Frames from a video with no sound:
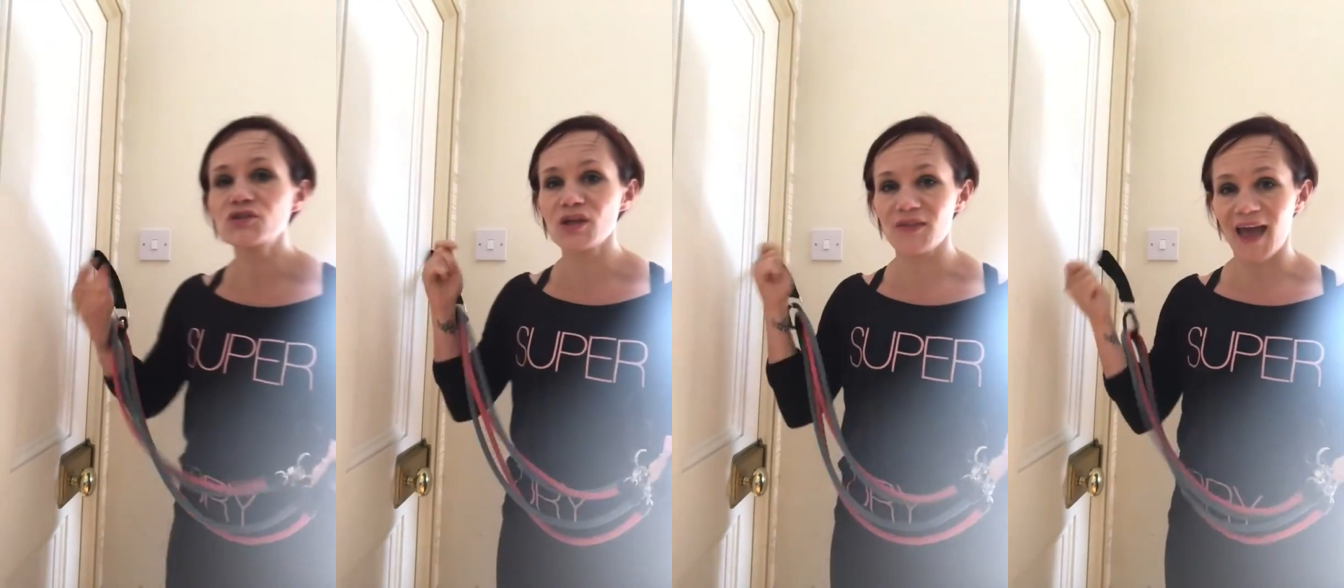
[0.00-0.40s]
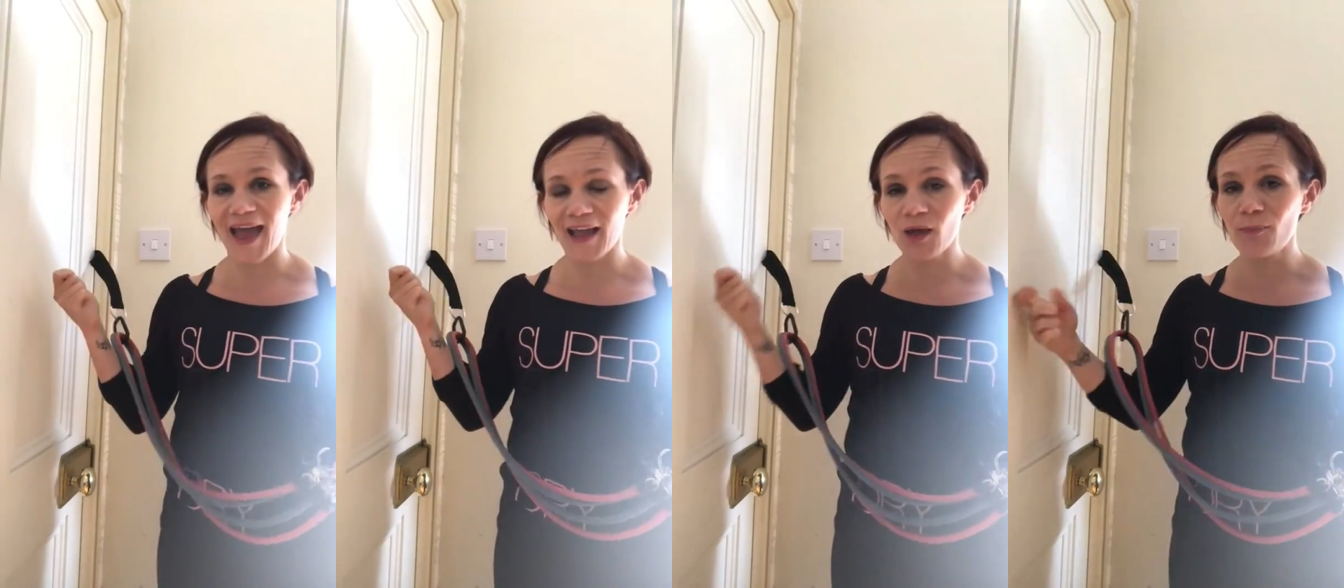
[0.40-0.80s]
so the
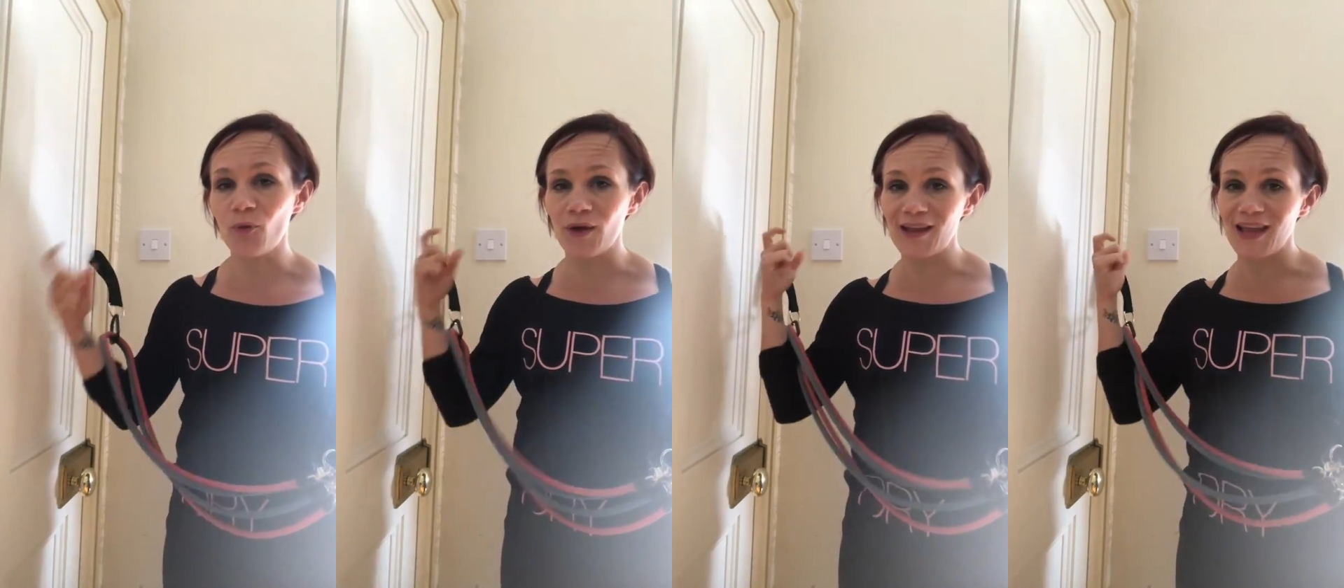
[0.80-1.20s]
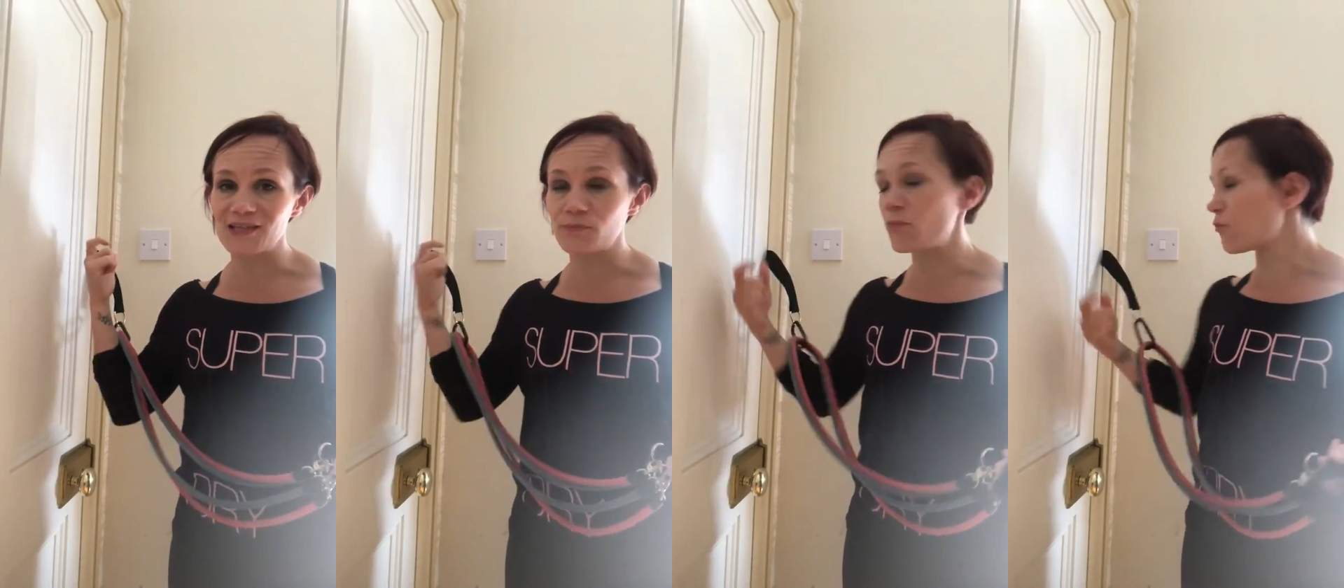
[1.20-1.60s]
anchor point
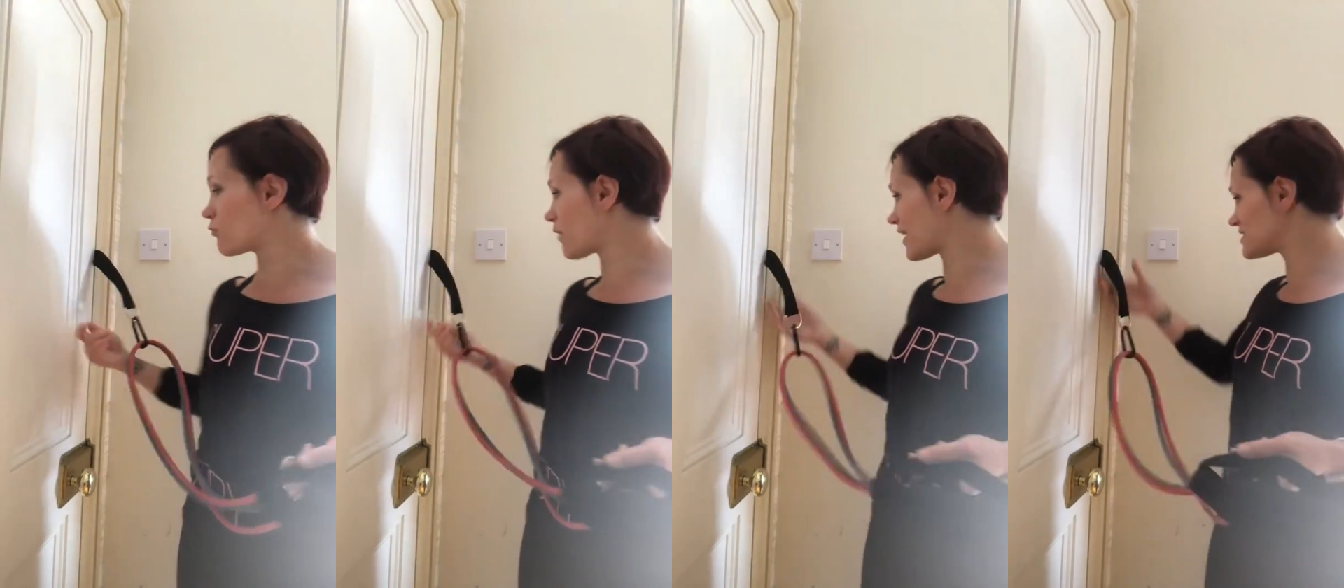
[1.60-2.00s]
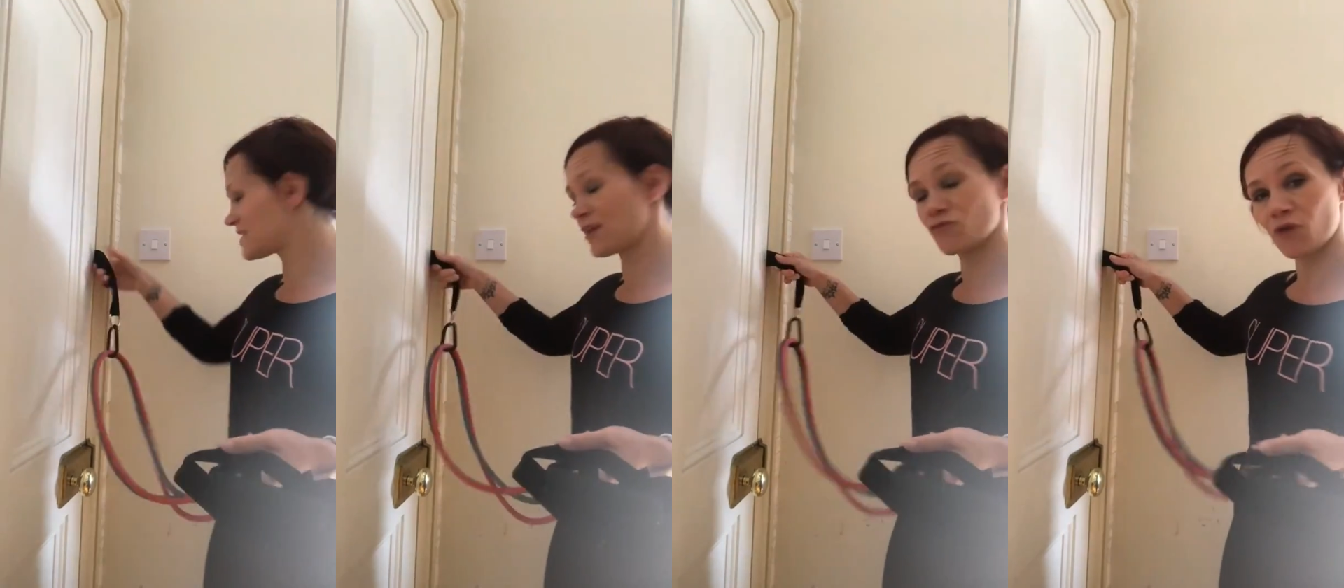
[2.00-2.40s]
is
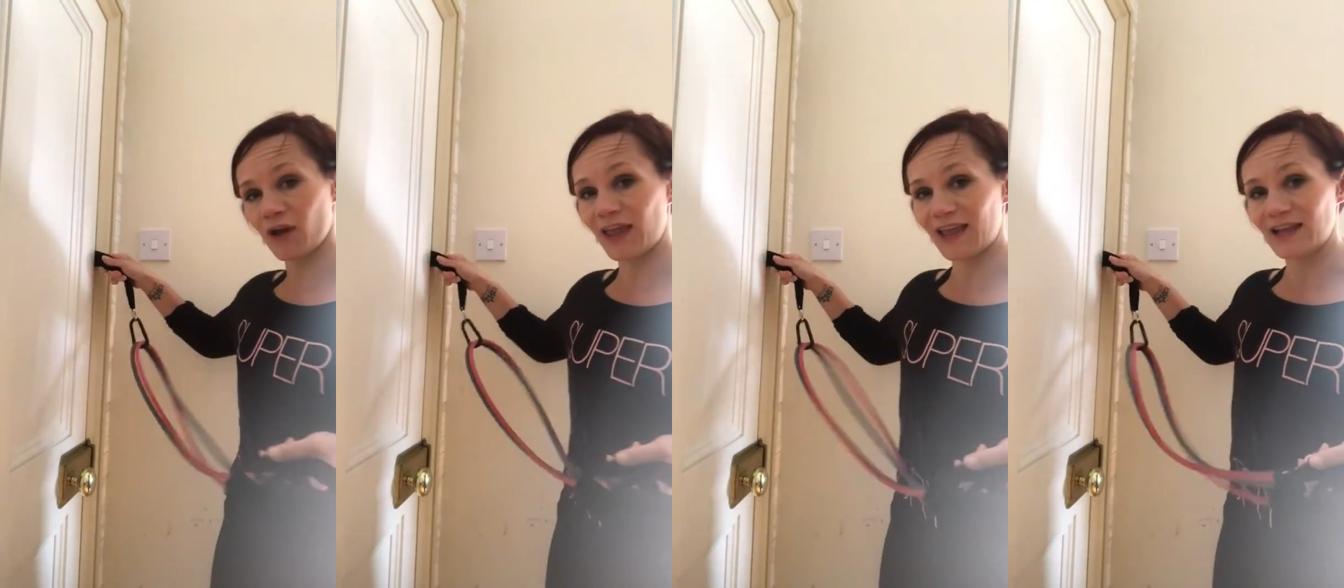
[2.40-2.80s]
resting right